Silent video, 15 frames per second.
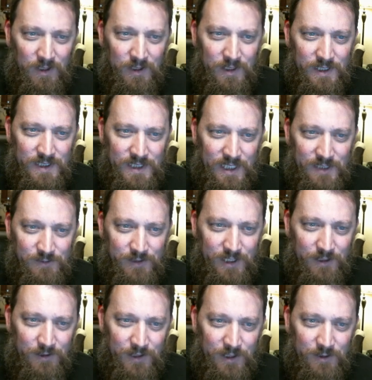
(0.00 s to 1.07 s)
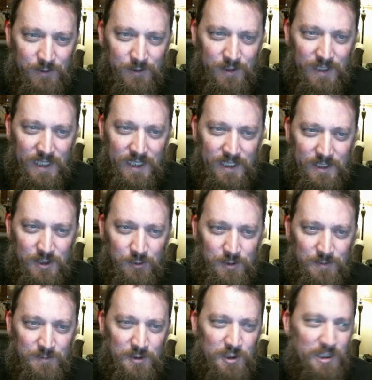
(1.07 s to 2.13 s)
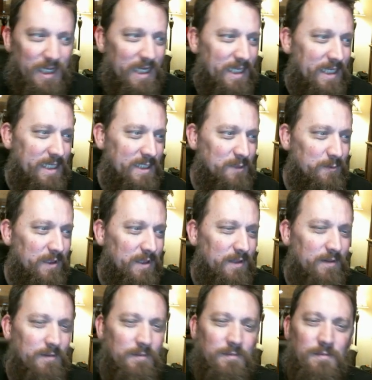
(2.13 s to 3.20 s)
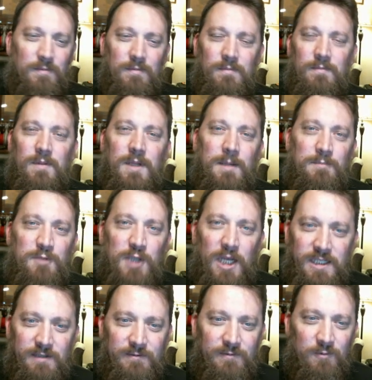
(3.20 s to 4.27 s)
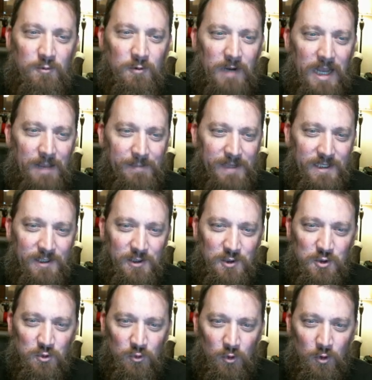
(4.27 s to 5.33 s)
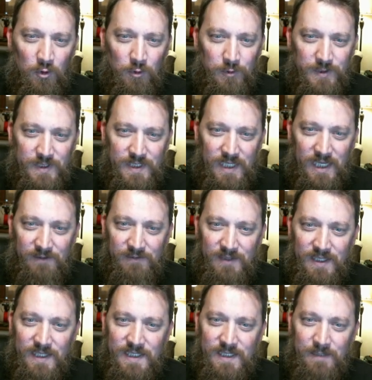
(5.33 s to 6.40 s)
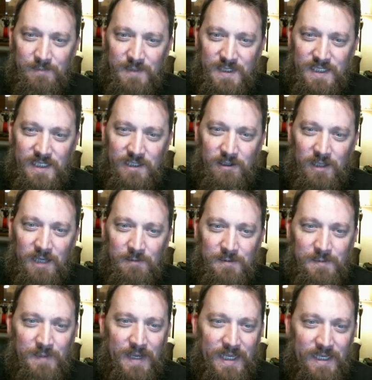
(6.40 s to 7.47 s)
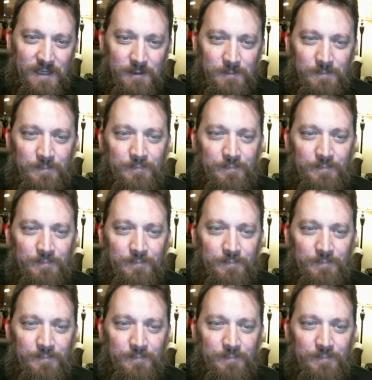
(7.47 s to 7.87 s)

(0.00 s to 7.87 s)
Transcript: These guys right here that do some shenanigans with objective grabbing control stuff, and then some steel helms back here.